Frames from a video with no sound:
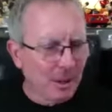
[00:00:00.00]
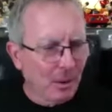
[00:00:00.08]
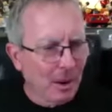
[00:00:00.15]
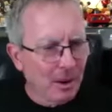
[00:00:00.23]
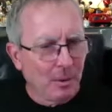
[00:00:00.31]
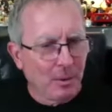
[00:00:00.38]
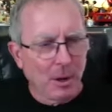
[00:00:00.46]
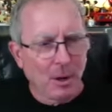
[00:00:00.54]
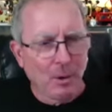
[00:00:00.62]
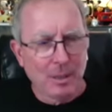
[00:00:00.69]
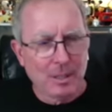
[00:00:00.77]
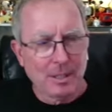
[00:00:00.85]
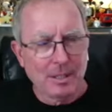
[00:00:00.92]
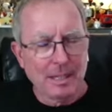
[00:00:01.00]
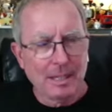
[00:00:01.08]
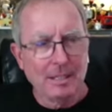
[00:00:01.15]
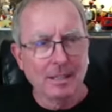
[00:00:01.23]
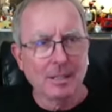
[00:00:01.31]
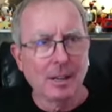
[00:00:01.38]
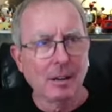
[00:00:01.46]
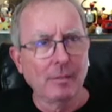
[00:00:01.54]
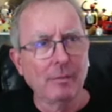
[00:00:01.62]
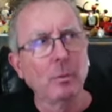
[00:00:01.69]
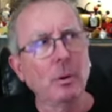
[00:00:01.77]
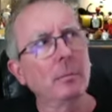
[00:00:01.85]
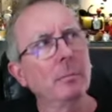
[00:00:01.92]
you know, I don't know. It's a, it's a tough
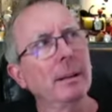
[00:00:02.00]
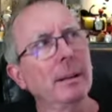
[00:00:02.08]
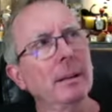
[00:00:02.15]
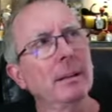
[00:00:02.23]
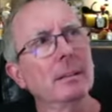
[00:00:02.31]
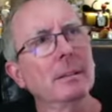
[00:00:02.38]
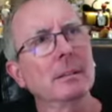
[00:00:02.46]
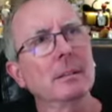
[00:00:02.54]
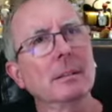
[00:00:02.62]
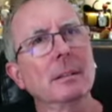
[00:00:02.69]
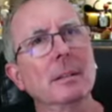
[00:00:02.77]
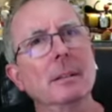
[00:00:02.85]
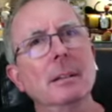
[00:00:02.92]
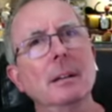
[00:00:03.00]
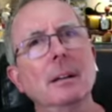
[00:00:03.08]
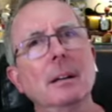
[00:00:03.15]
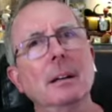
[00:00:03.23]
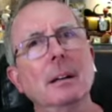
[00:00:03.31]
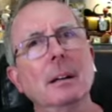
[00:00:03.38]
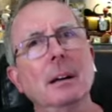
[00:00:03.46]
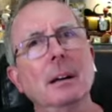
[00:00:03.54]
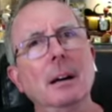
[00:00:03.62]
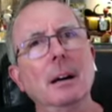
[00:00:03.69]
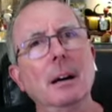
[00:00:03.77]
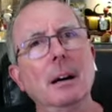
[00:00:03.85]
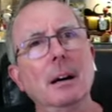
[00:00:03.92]
one because,
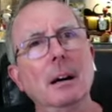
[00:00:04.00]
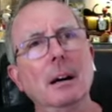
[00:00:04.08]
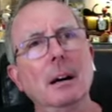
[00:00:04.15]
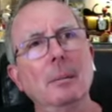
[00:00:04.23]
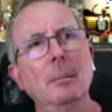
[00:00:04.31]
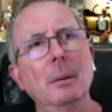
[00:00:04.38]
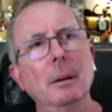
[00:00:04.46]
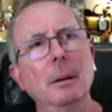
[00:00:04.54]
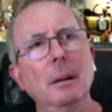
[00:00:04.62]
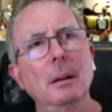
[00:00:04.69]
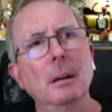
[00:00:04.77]
um,